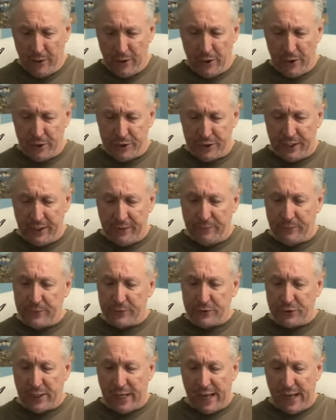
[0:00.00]
Her chief of
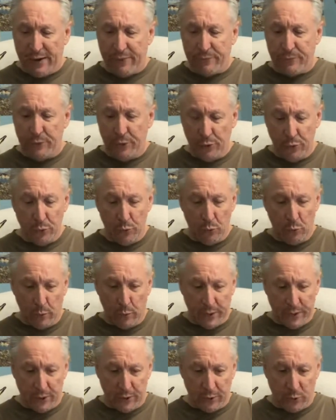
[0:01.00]
staff knew
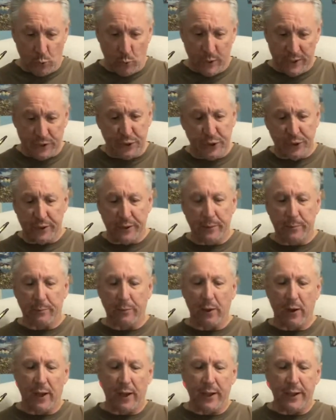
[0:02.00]
what her question
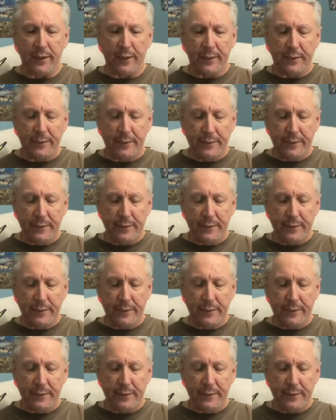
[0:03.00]
implied.